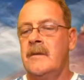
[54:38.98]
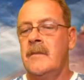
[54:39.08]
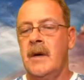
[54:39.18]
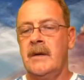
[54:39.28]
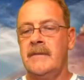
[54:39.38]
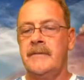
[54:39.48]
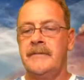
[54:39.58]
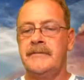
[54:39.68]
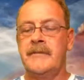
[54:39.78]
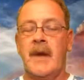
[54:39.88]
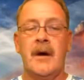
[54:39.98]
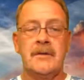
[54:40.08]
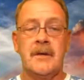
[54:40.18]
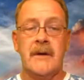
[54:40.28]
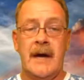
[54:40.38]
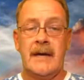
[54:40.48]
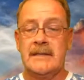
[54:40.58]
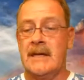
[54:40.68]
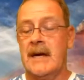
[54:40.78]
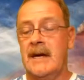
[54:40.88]
But also, guys
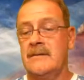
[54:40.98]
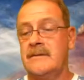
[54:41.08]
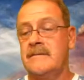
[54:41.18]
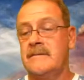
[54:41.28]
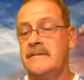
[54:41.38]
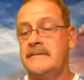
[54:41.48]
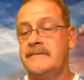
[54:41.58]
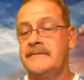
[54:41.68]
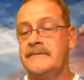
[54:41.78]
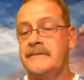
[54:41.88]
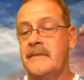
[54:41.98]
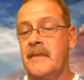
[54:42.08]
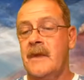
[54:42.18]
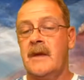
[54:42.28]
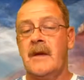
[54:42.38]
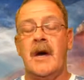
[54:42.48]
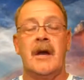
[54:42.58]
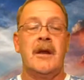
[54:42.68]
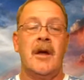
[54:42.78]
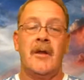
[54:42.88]
and gals, got
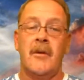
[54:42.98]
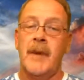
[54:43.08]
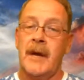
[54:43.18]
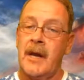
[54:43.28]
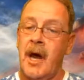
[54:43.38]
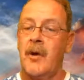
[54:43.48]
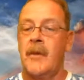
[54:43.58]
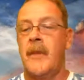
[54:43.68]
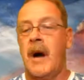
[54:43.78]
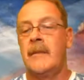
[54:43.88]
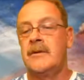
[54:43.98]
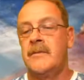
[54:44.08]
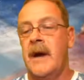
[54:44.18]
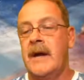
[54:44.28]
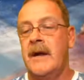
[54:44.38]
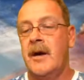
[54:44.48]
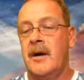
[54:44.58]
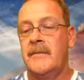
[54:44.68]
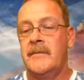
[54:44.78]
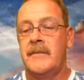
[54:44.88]
another big load of bobbers made
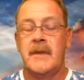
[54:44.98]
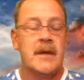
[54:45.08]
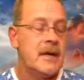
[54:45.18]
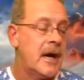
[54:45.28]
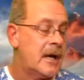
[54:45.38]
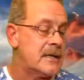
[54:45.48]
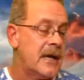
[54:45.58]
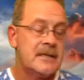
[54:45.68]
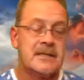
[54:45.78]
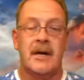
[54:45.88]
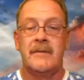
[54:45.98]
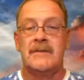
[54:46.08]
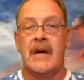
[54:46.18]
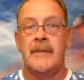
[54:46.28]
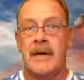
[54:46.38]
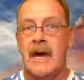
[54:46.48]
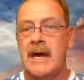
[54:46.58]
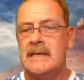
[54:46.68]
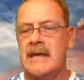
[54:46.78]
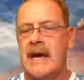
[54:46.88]
up. Got to take some. Jamie
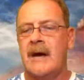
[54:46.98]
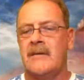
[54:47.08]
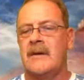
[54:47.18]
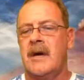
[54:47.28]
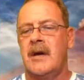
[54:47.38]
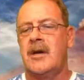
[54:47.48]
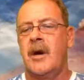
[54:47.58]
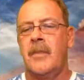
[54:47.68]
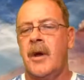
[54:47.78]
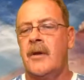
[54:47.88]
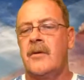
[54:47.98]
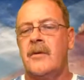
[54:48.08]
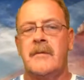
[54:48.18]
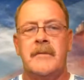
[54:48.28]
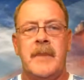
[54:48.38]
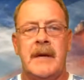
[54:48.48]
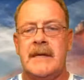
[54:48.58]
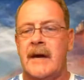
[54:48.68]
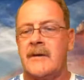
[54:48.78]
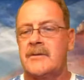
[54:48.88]
K's out. Got a couple other bait and
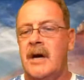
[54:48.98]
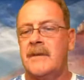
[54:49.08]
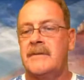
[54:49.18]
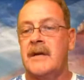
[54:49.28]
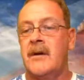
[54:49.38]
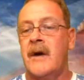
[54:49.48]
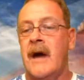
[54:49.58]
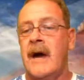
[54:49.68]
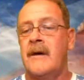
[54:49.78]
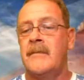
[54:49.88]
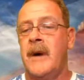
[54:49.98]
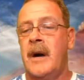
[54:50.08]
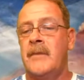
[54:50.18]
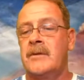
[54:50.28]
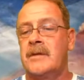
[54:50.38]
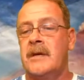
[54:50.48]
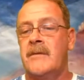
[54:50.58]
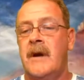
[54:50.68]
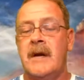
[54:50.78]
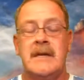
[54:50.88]
tackle shops that are out of bobbers, getting
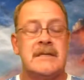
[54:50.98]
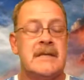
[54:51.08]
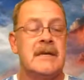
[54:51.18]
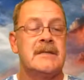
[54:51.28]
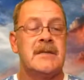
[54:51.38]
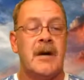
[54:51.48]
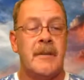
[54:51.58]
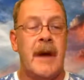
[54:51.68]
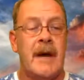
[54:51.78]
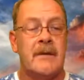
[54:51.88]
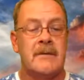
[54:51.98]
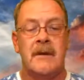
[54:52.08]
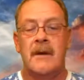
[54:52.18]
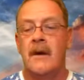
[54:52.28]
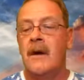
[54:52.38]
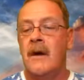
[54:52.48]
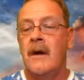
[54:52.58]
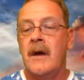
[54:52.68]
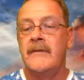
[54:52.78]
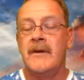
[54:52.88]
ready to send some out.
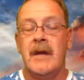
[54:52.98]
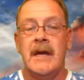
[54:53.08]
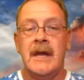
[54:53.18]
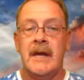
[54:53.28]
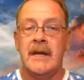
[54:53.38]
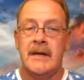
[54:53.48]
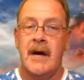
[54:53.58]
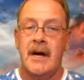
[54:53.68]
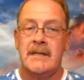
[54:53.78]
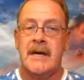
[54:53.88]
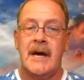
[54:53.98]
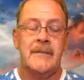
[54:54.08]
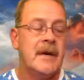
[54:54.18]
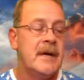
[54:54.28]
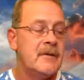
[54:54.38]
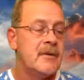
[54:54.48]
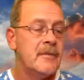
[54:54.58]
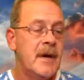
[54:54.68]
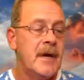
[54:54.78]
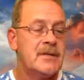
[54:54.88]
If you need any, contact me through
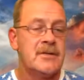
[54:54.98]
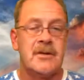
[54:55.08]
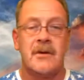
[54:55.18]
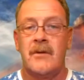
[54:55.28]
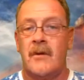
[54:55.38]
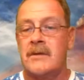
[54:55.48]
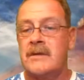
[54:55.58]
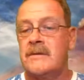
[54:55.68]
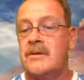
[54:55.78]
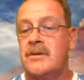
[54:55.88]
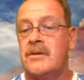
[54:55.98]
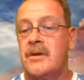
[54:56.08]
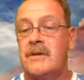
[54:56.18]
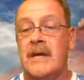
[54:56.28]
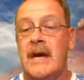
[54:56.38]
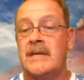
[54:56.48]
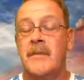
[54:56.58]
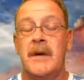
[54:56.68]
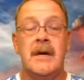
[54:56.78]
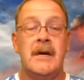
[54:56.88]
Messenger or through text
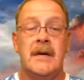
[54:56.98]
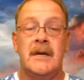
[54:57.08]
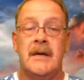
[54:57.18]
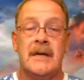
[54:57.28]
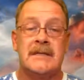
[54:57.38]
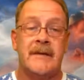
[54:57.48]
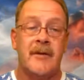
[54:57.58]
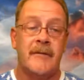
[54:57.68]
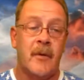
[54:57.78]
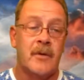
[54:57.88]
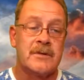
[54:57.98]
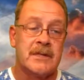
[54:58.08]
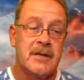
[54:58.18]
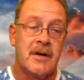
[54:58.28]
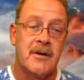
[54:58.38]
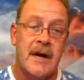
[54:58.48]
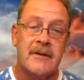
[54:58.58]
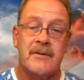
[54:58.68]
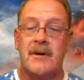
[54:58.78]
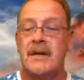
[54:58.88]
me at
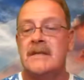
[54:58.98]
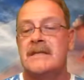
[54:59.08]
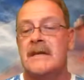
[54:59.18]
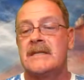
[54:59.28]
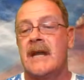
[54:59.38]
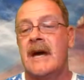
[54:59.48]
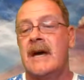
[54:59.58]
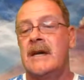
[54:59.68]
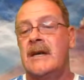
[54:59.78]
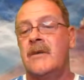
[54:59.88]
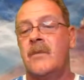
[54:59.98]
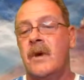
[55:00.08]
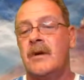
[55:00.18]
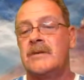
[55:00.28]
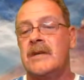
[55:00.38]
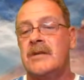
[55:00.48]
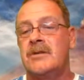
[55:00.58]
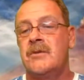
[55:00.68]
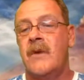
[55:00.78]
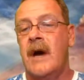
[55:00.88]
704-600-8369, and we'll set
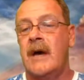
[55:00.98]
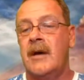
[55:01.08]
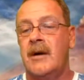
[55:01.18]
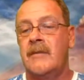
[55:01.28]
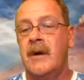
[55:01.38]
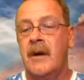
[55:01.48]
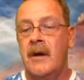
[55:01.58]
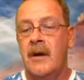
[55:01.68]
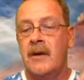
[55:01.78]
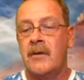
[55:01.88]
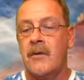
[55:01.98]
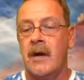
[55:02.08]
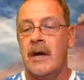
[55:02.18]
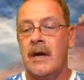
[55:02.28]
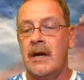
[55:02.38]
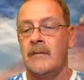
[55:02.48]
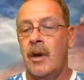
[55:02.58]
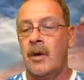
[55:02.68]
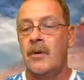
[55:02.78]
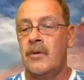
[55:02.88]
you right up. Green,
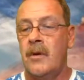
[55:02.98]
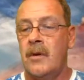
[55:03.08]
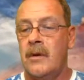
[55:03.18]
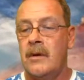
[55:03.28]
blue,